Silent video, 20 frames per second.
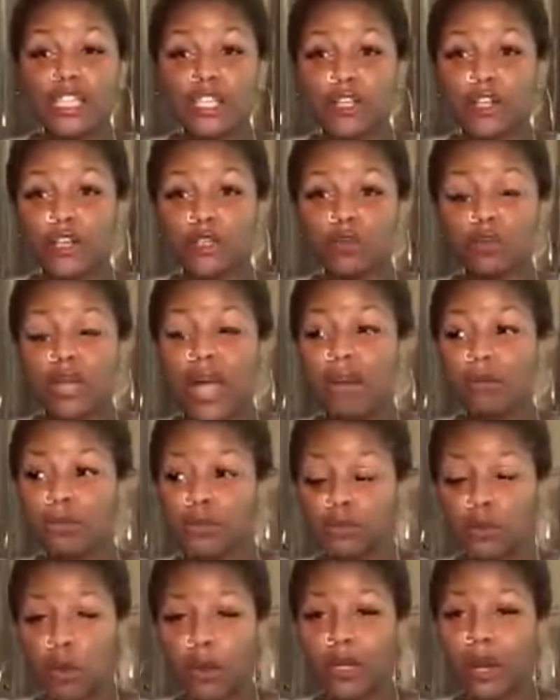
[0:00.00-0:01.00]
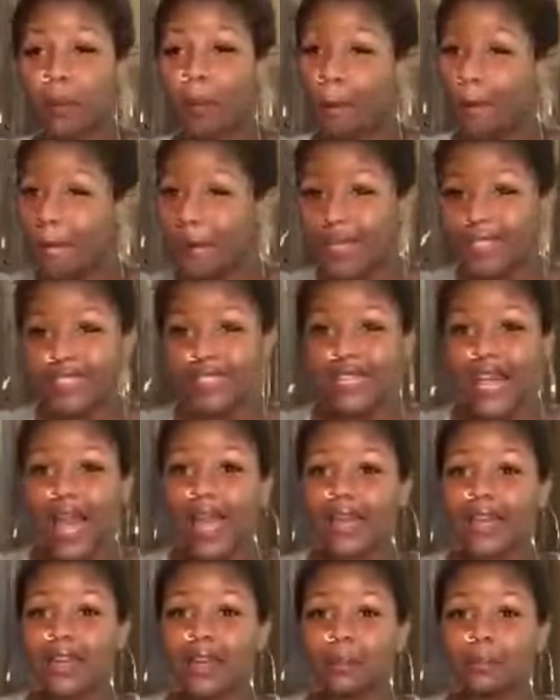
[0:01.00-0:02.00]
skinned girls when I was growing up are much
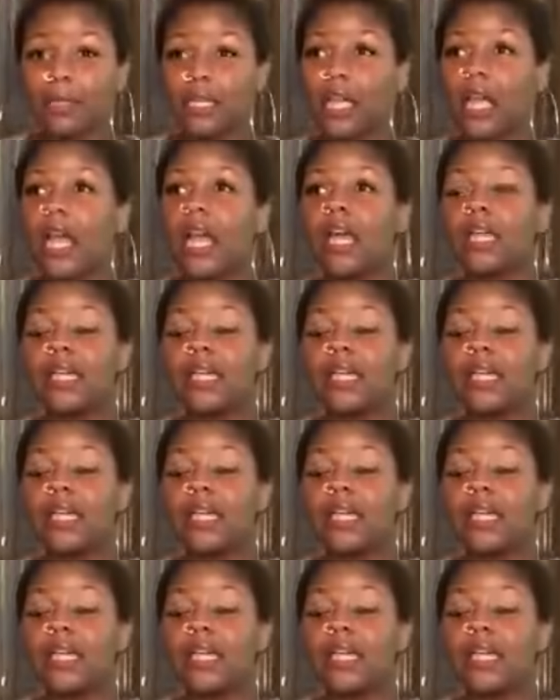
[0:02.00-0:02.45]
lighter than me.